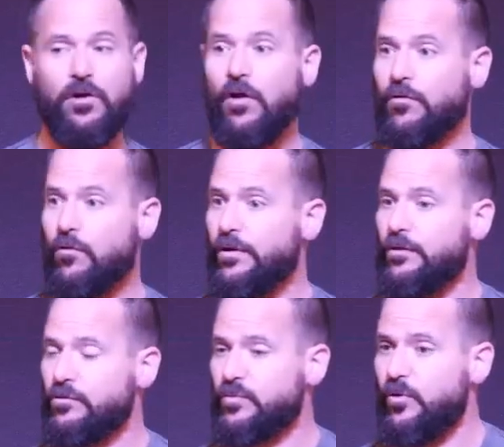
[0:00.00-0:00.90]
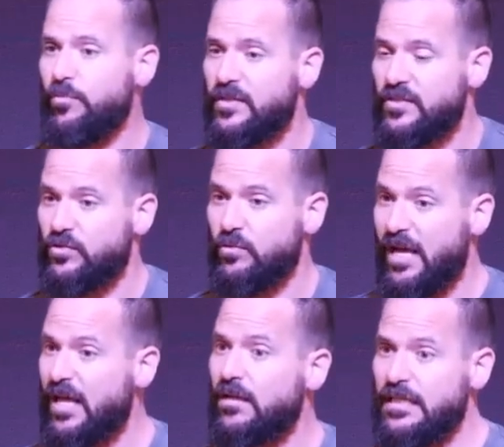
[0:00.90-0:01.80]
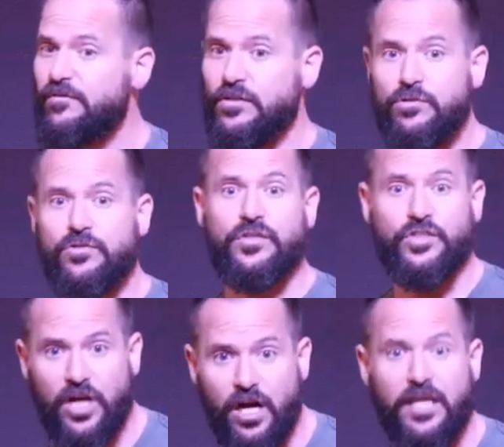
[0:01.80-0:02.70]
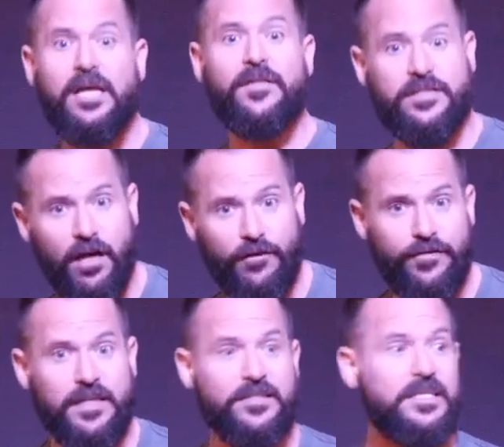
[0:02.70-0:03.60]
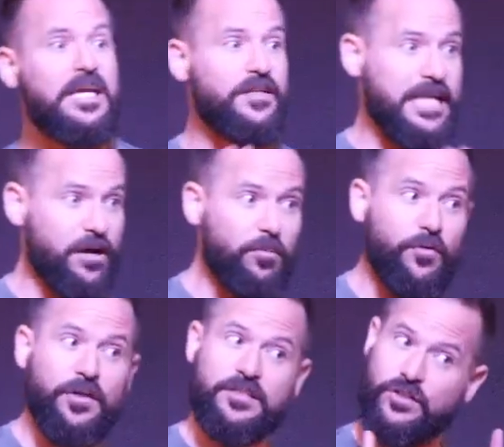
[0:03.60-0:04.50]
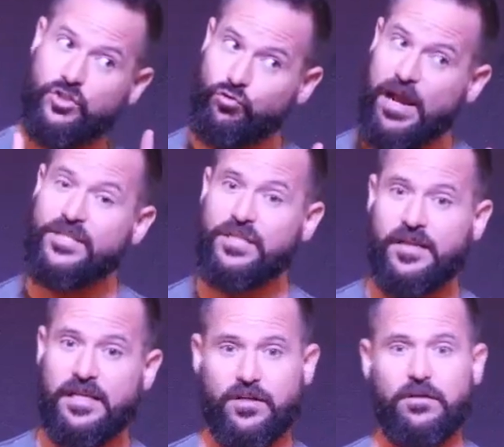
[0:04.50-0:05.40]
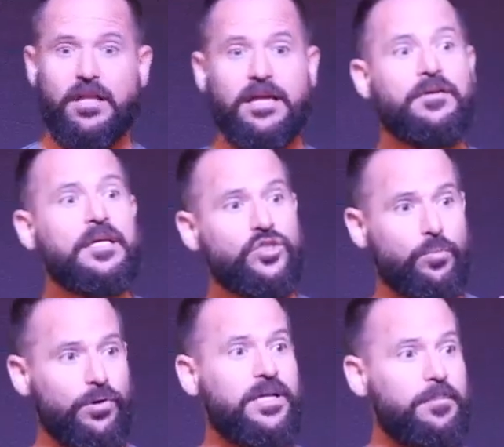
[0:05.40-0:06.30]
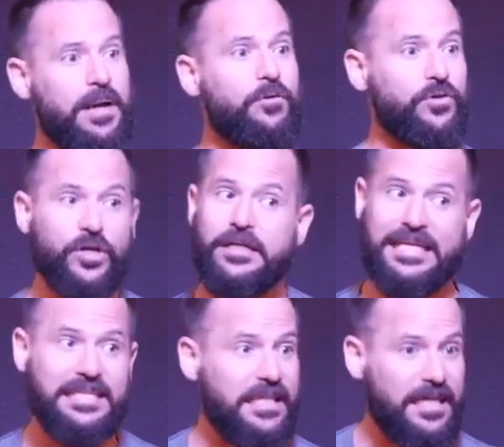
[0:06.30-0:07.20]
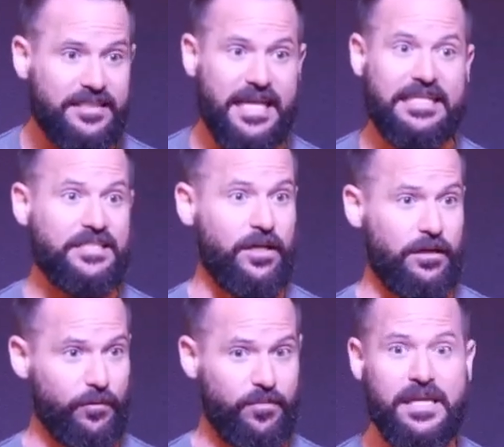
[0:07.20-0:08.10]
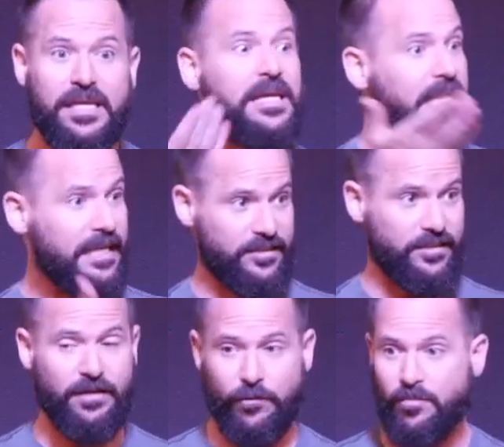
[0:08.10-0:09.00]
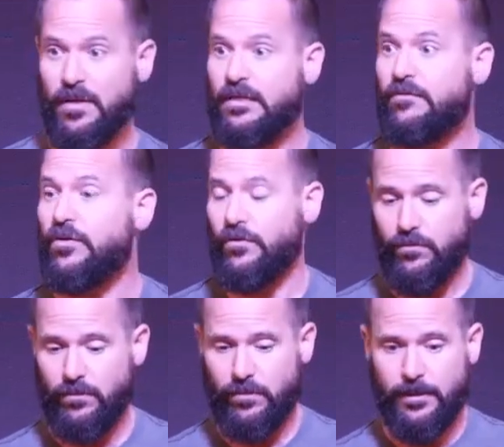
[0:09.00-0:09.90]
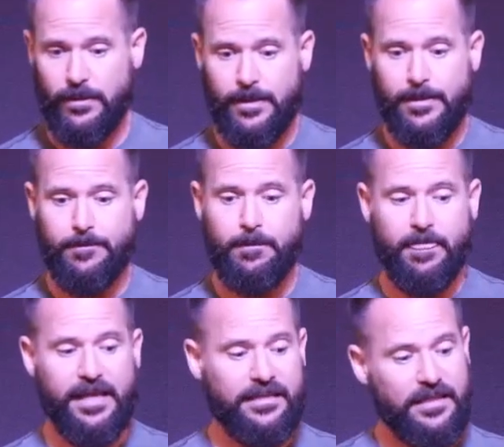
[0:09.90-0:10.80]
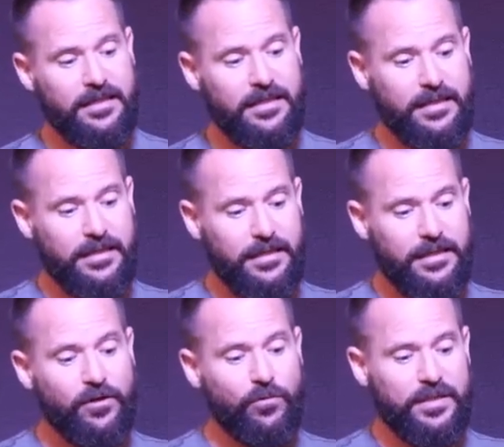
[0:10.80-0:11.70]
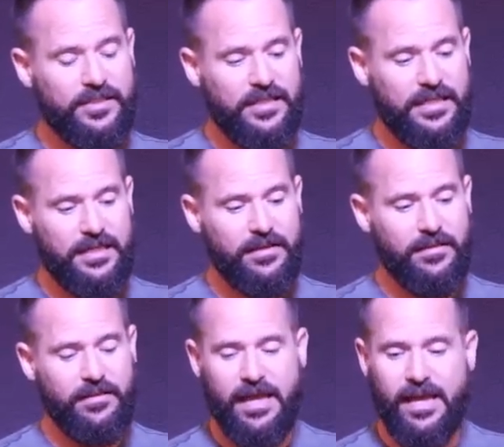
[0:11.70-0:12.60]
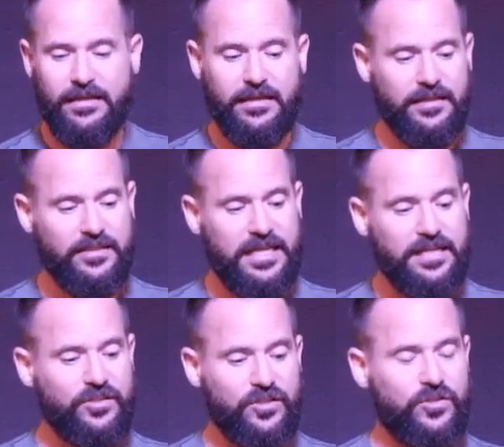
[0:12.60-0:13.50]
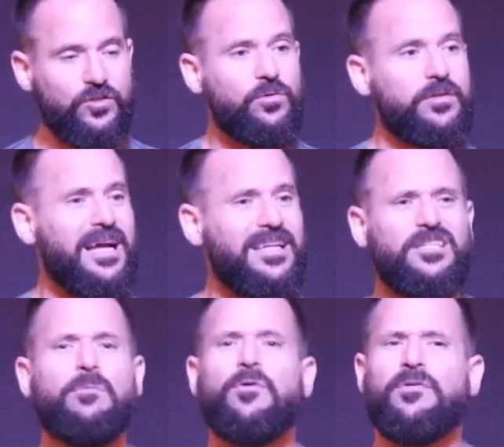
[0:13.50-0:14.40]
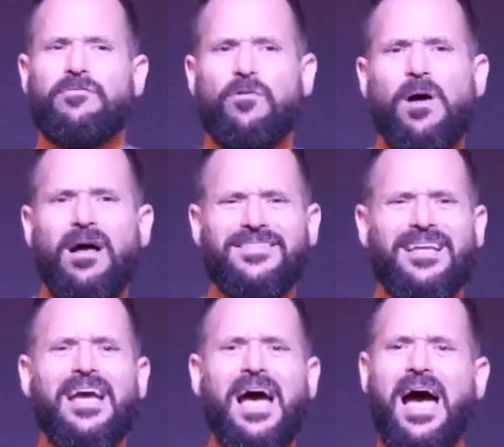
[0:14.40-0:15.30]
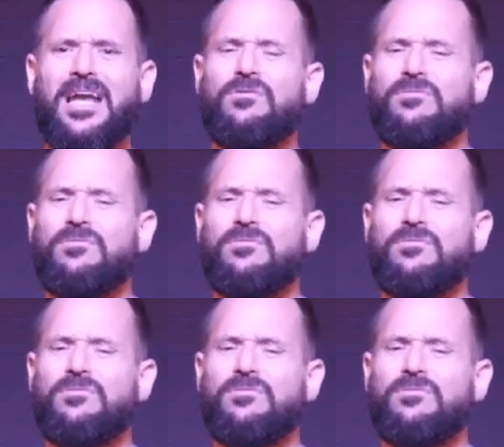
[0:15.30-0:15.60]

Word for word: according to his purpose. And so God will even use the junk, the tough things, the terrible things, the tragic things in our life to bring about good. He does that. He's done it with me. He's done that with many of you. And here we see that Satan's just a tool and God's done with him for a while. He's like, I don't